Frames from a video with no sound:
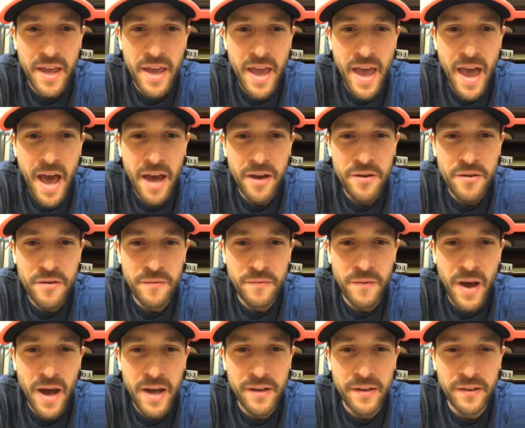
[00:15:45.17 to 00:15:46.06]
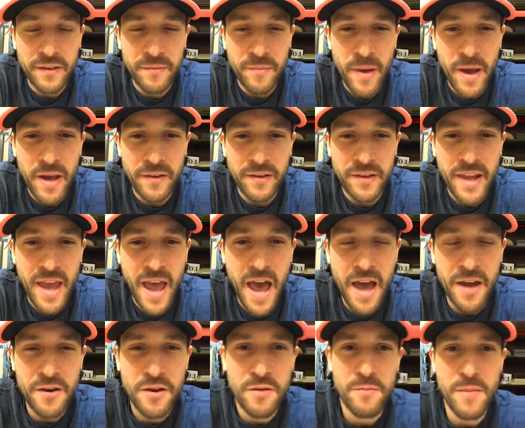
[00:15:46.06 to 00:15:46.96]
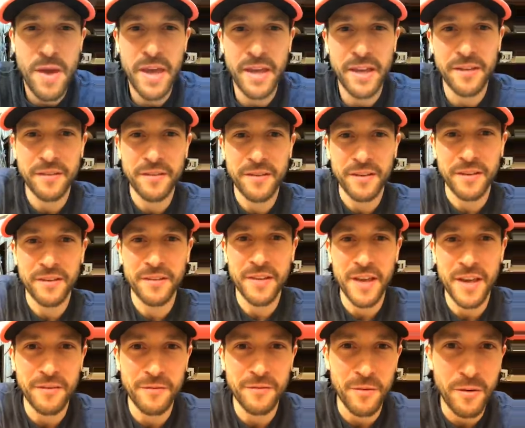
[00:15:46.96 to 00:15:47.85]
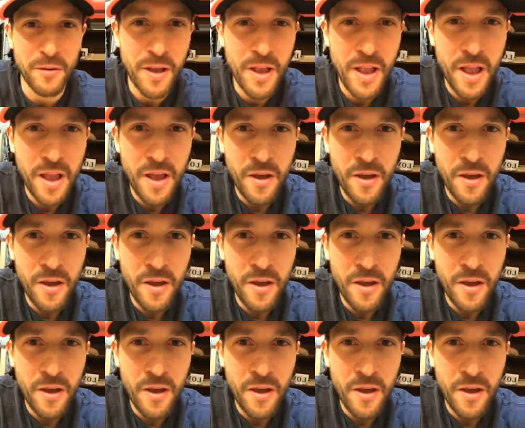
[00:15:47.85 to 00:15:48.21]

How do you find a space and how do you make it successful?